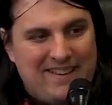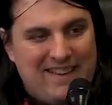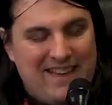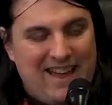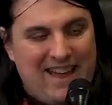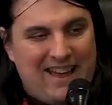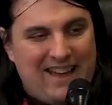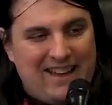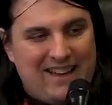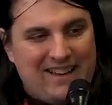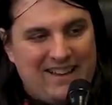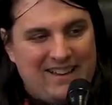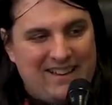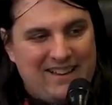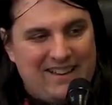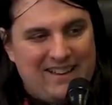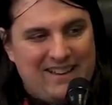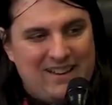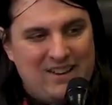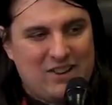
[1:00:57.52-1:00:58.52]
Yeah. Ah, that
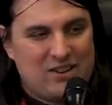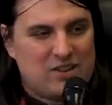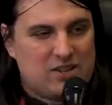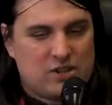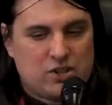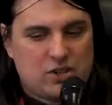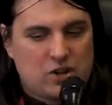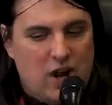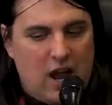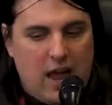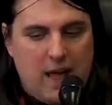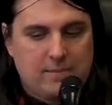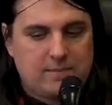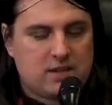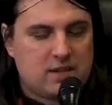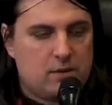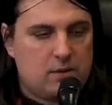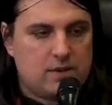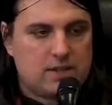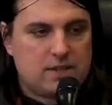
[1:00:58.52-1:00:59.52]
sucks. You're just trapped.
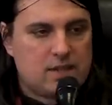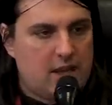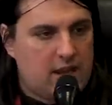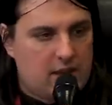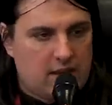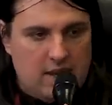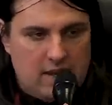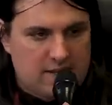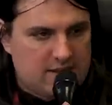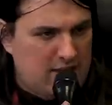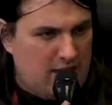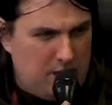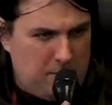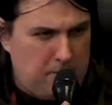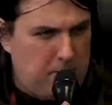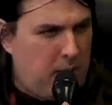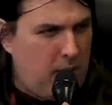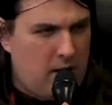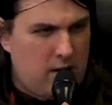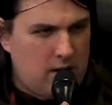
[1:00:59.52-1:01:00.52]
So it's like it's
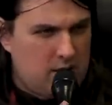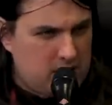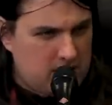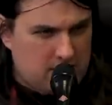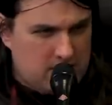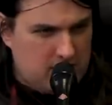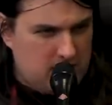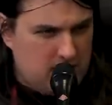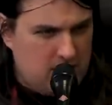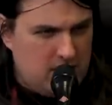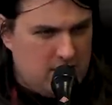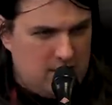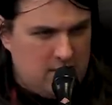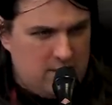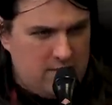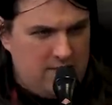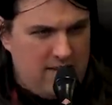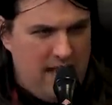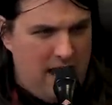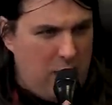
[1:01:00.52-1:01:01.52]
like bugged.
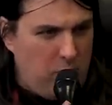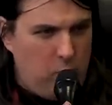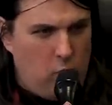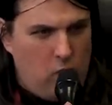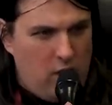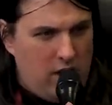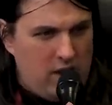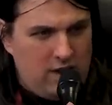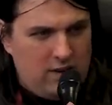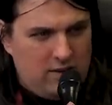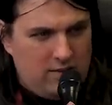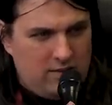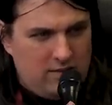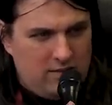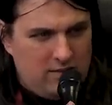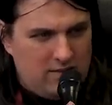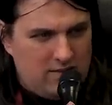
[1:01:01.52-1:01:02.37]
That one